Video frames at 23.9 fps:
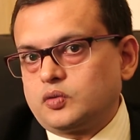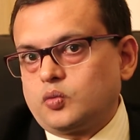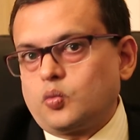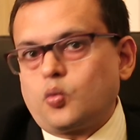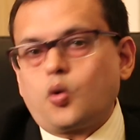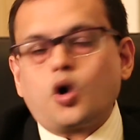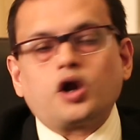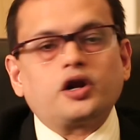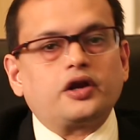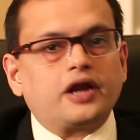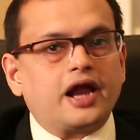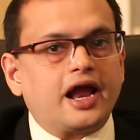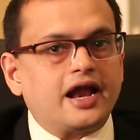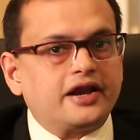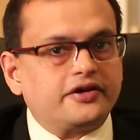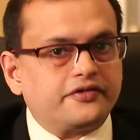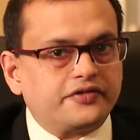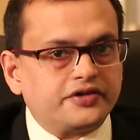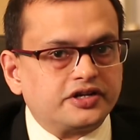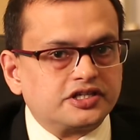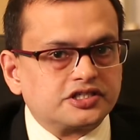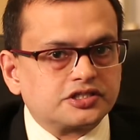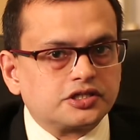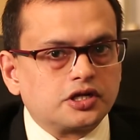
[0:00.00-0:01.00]
what
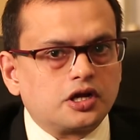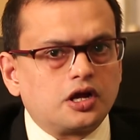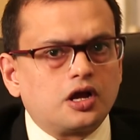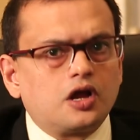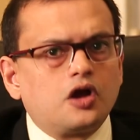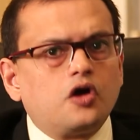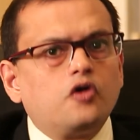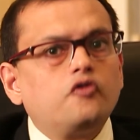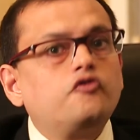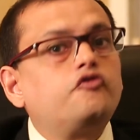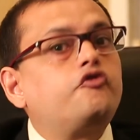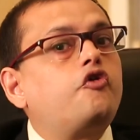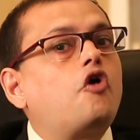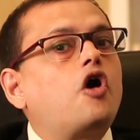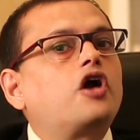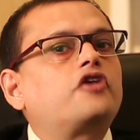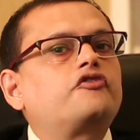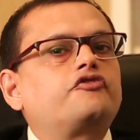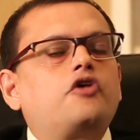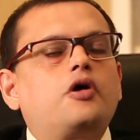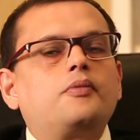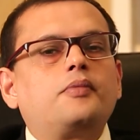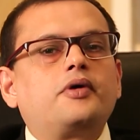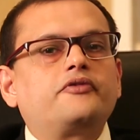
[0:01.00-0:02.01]
address,
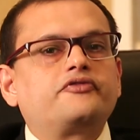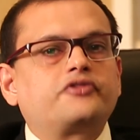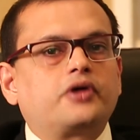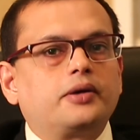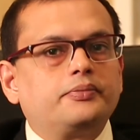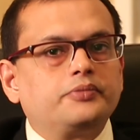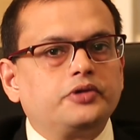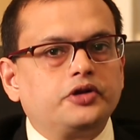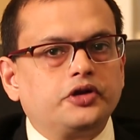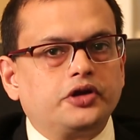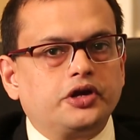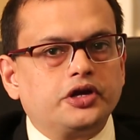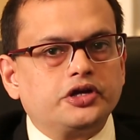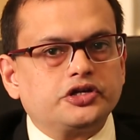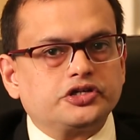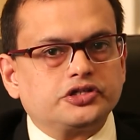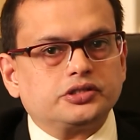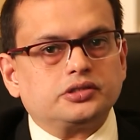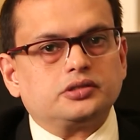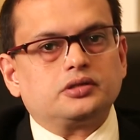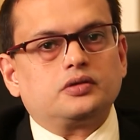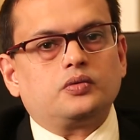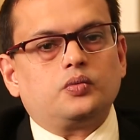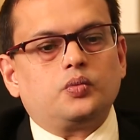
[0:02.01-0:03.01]
what form of
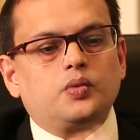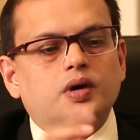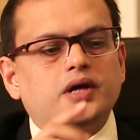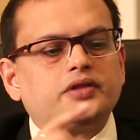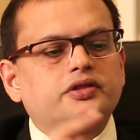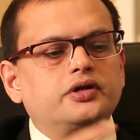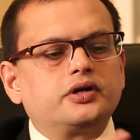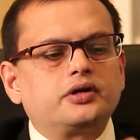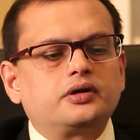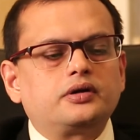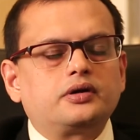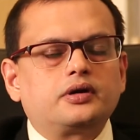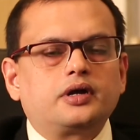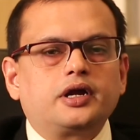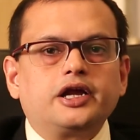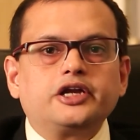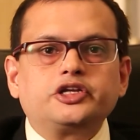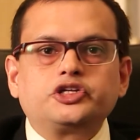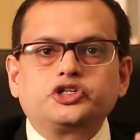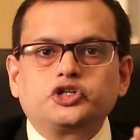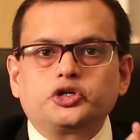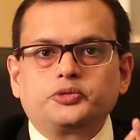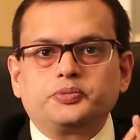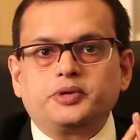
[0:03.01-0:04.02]
communication, whether
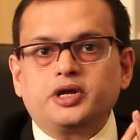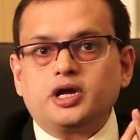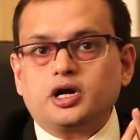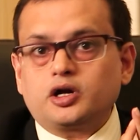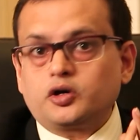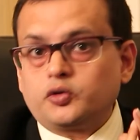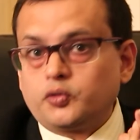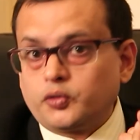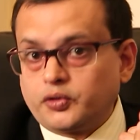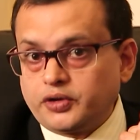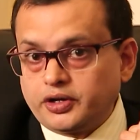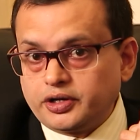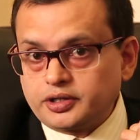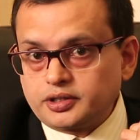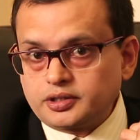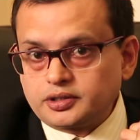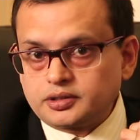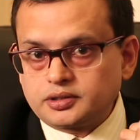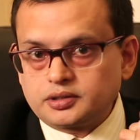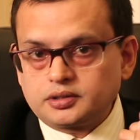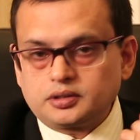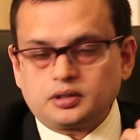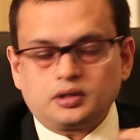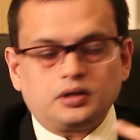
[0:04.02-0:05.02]
it should be a courier
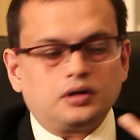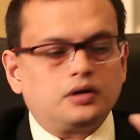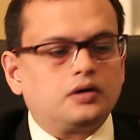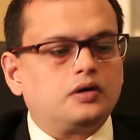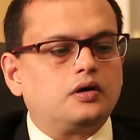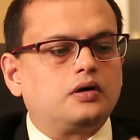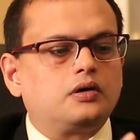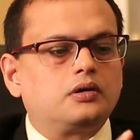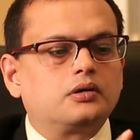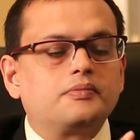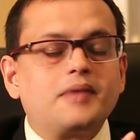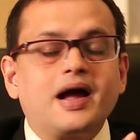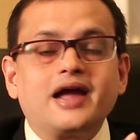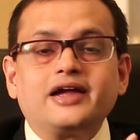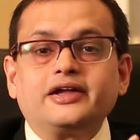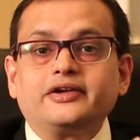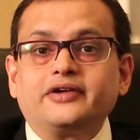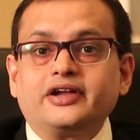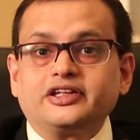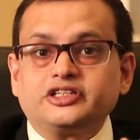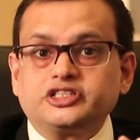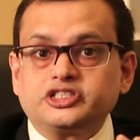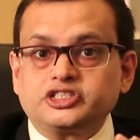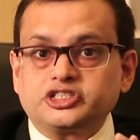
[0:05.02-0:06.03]
or by
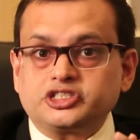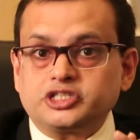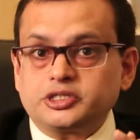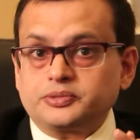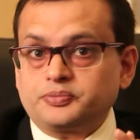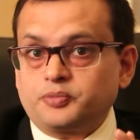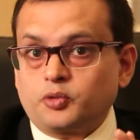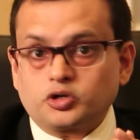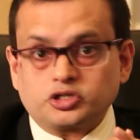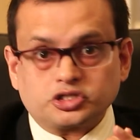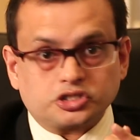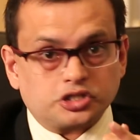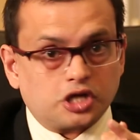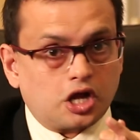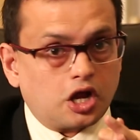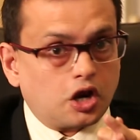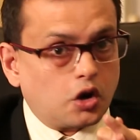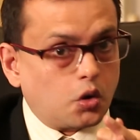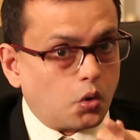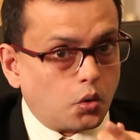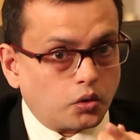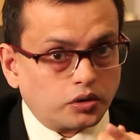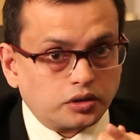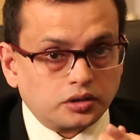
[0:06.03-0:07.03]
registered post
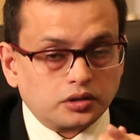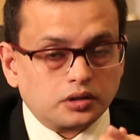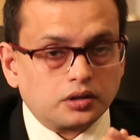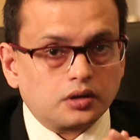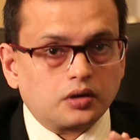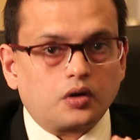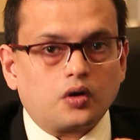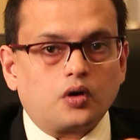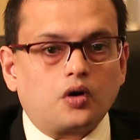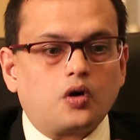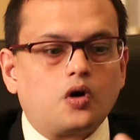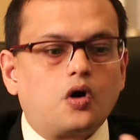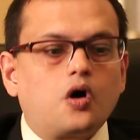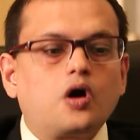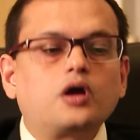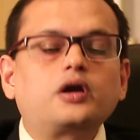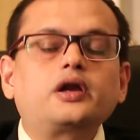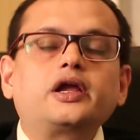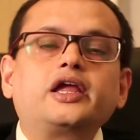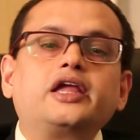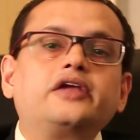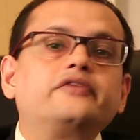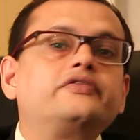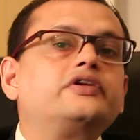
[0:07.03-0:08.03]
alone
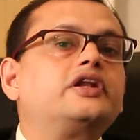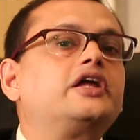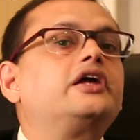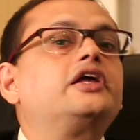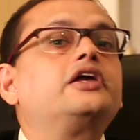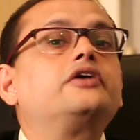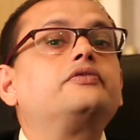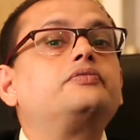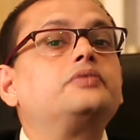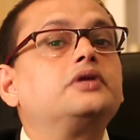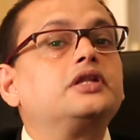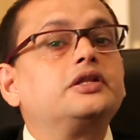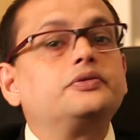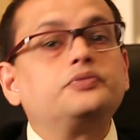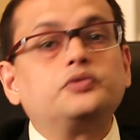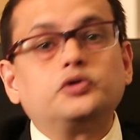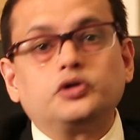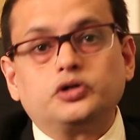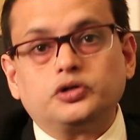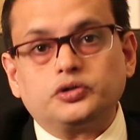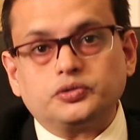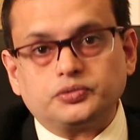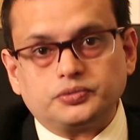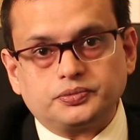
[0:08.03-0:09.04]
or even an email
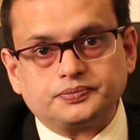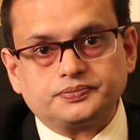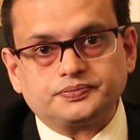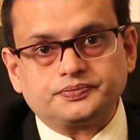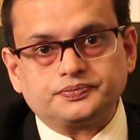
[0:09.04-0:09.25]
would do.